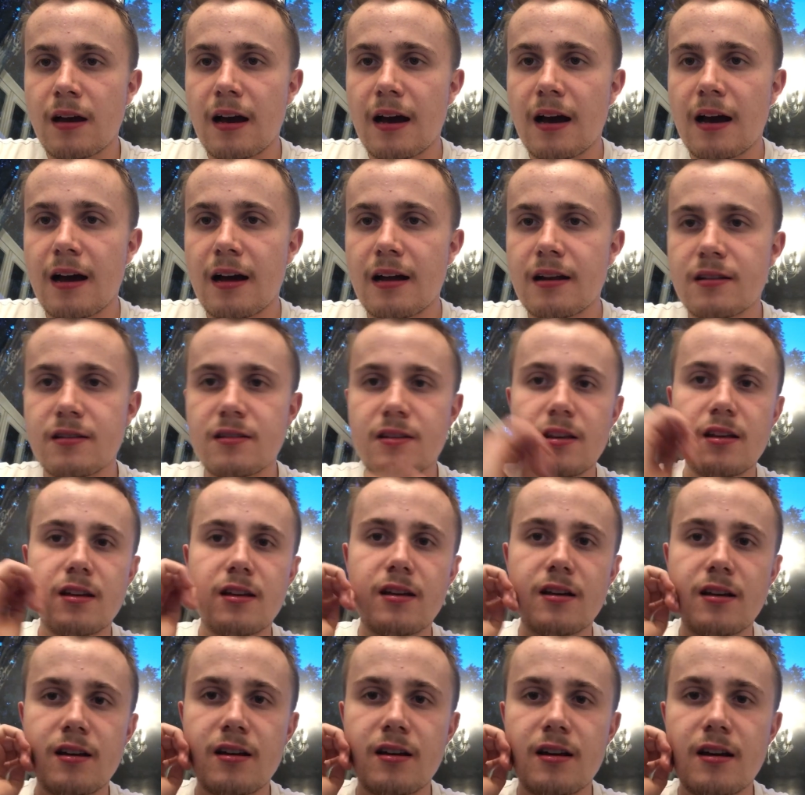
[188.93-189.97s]
And
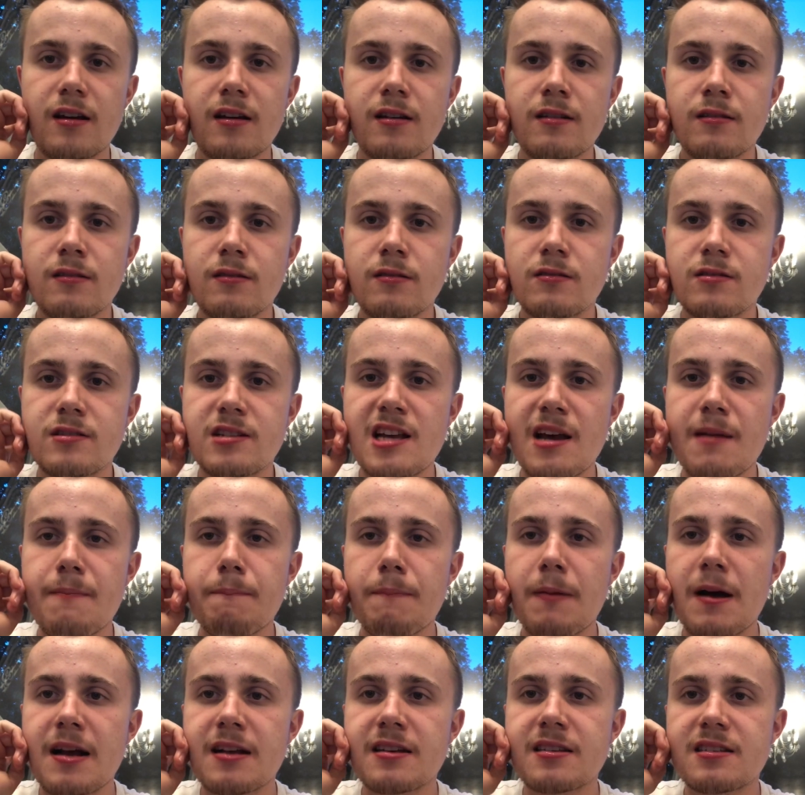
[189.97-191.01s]
the
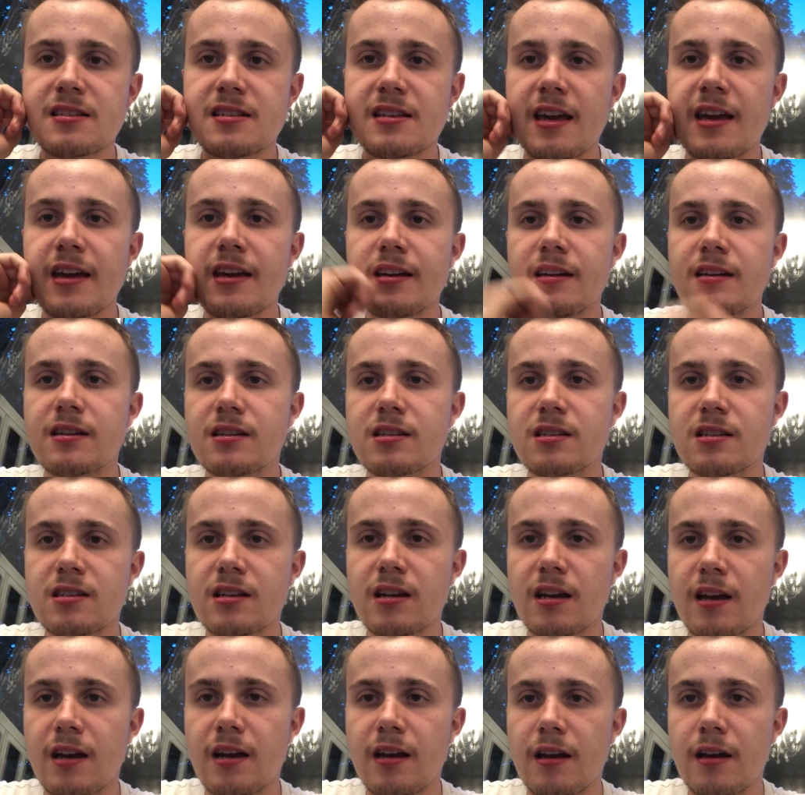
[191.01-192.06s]

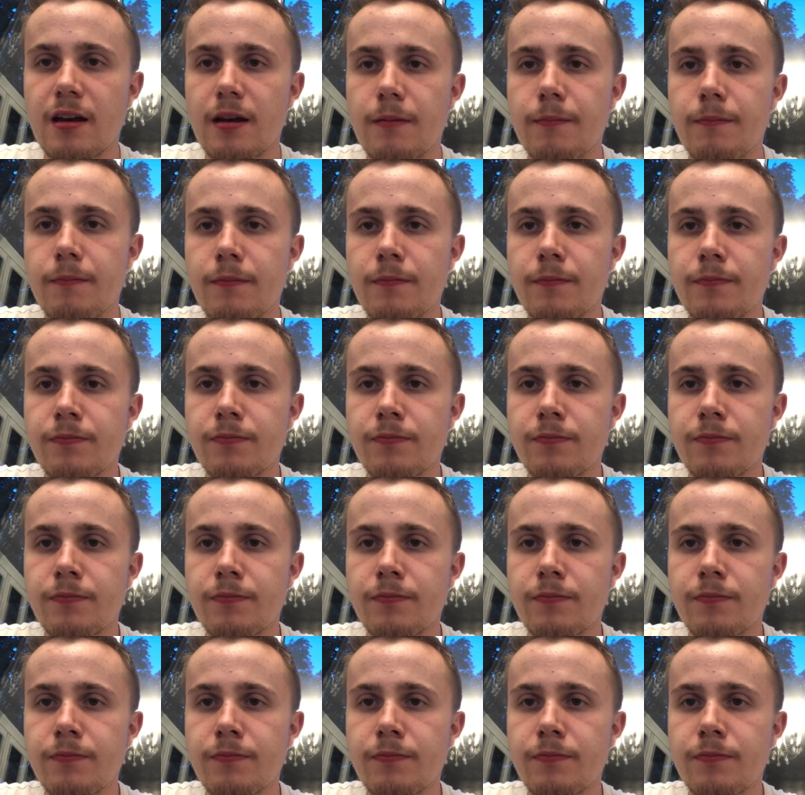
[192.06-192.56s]
6:10